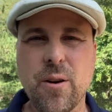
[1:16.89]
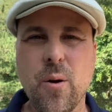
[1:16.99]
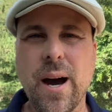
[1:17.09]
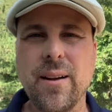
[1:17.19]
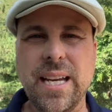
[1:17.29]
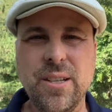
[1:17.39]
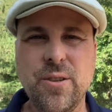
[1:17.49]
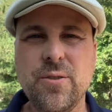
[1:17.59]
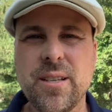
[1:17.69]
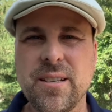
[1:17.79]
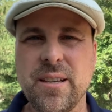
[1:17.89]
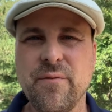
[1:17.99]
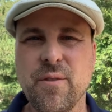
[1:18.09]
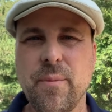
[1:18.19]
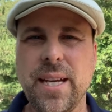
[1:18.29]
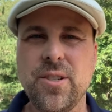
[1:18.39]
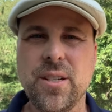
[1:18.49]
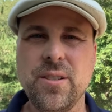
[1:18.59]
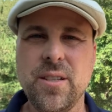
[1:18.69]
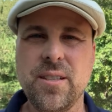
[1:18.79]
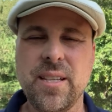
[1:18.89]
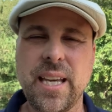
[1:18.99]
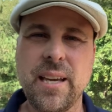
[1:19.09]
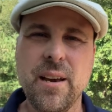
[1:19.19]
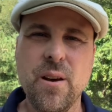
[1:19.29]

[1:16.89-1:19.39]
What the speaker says: go out and use this information to see